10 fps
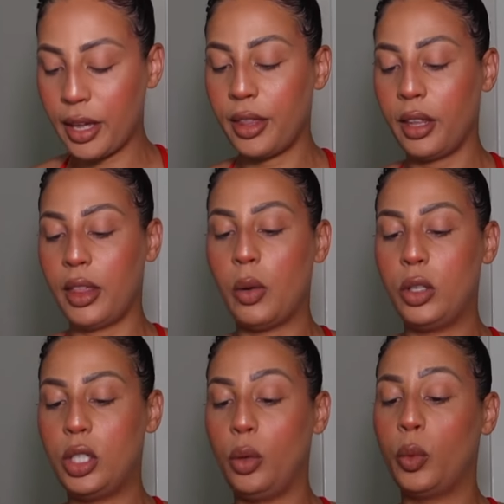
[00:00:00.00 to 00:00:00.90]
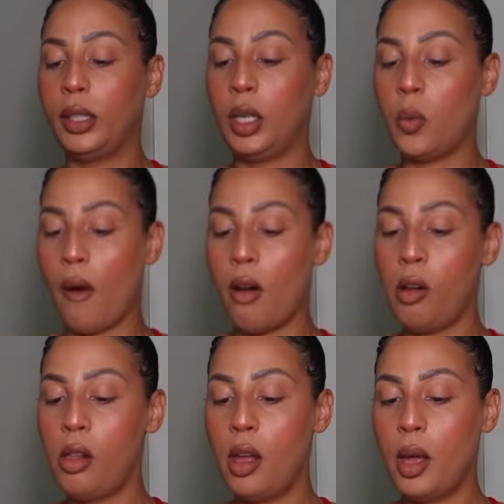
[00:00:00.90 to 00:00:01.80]
I think they would do really
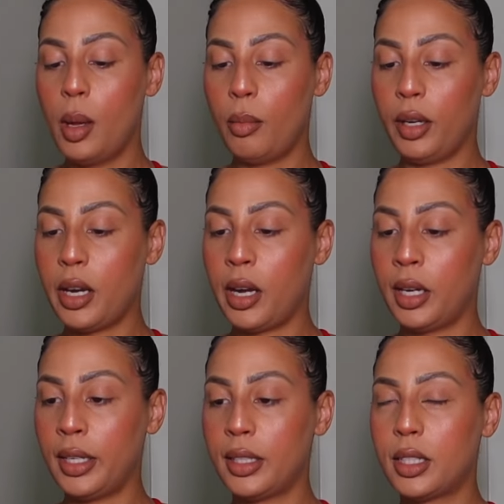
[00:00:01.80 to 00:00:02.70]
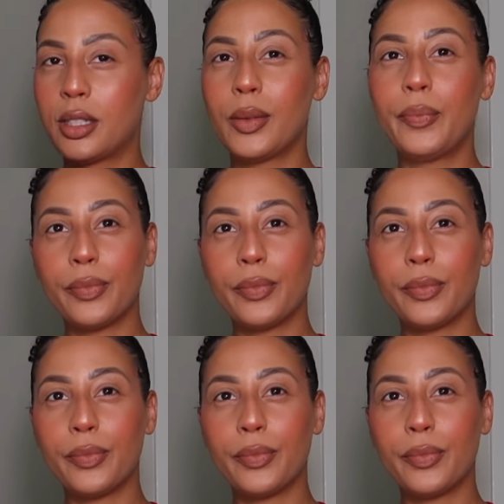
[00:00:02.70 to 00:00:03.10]
well because